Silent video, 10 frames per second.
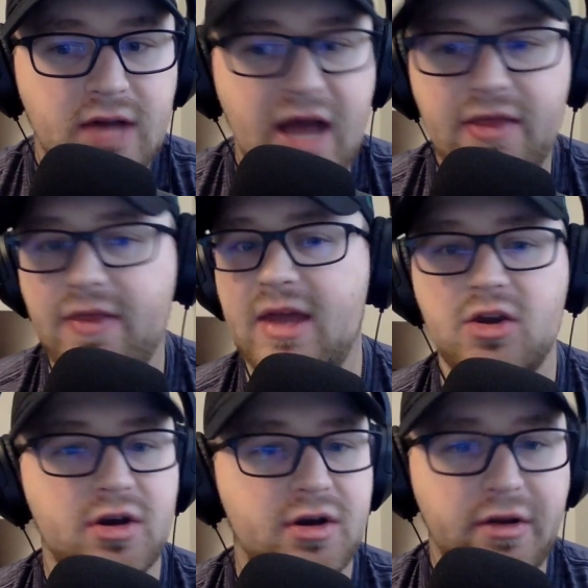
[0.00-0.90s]
And then
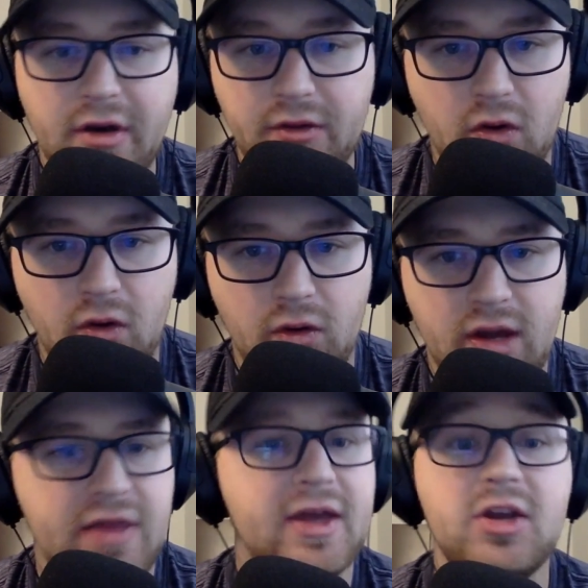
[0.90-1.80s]
you're in another hole.
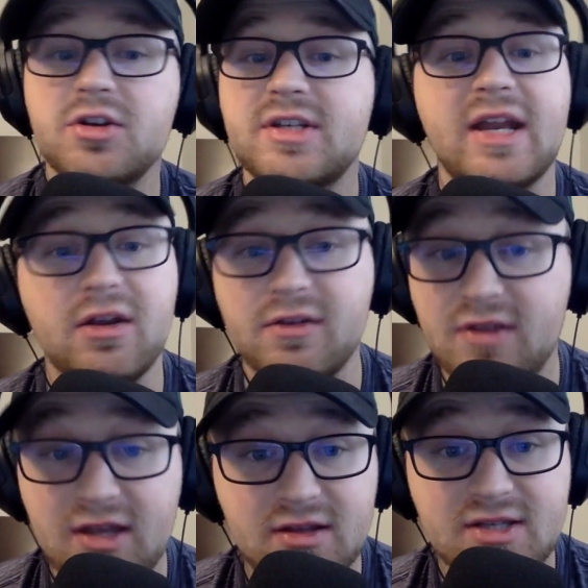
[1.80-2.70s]
And then you're setting your
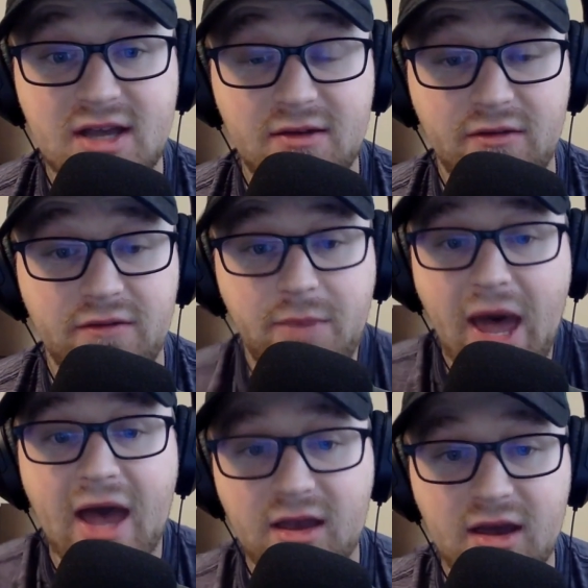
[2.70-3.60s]
team
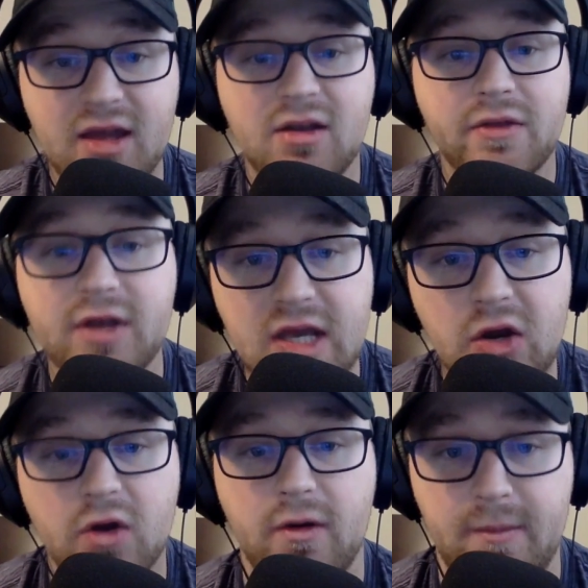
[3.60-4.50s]
back another
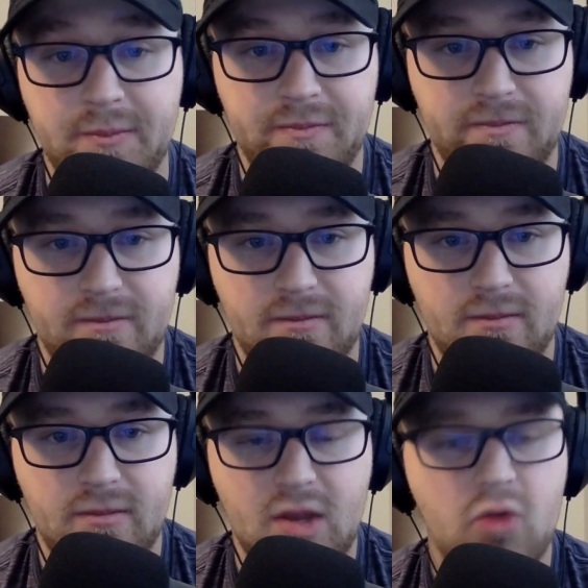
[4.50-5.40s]
year.
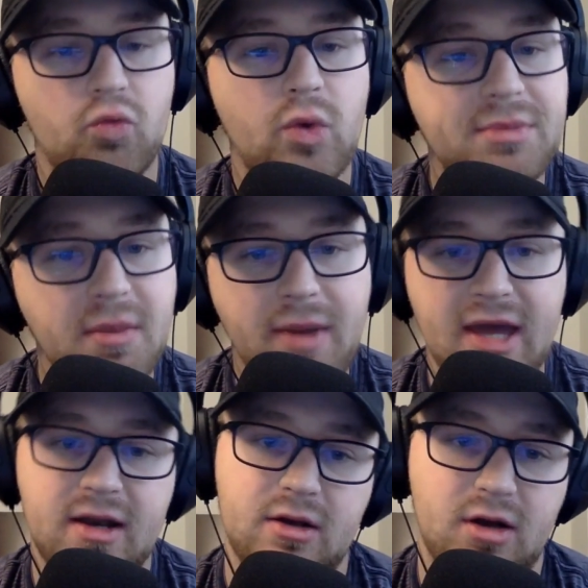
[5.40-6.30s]
Rip the
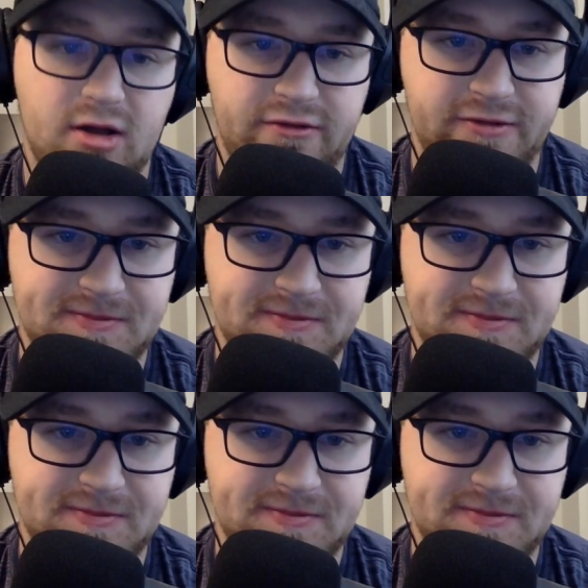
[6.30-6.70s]
Band-Aid off.